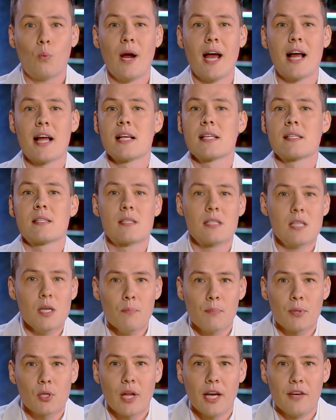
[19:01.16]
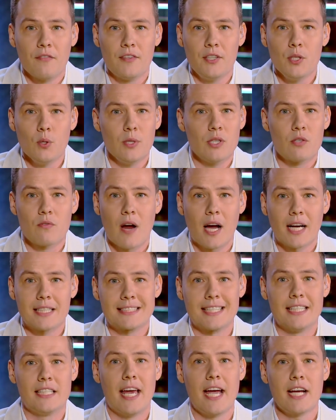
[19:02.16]
were simple a few
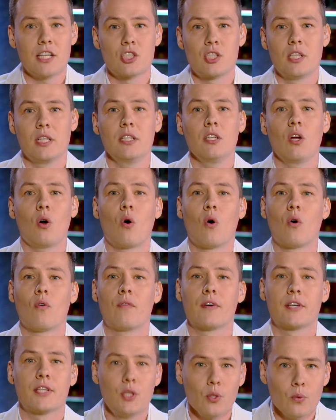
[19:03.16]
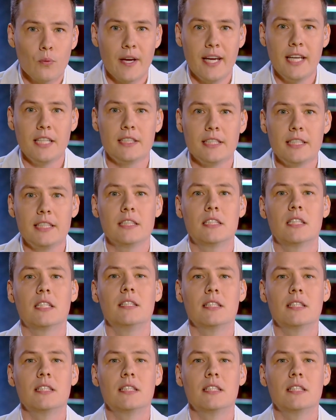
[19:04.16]
Iraq's annexion of Kuwait in